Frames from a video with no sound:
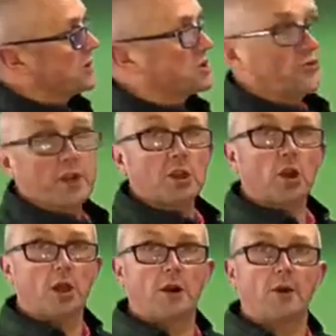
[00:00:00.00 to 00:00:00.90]
green
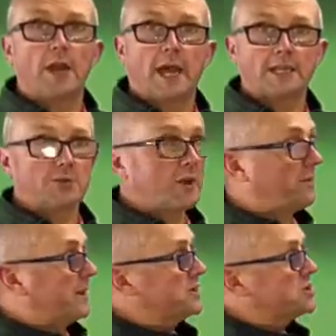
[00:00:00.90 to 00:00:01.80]
colour as we come
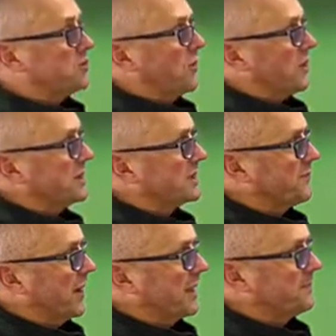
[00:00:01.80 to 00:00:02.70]
into early
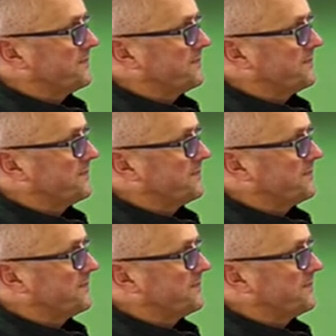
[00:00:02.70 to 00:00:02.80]
spring.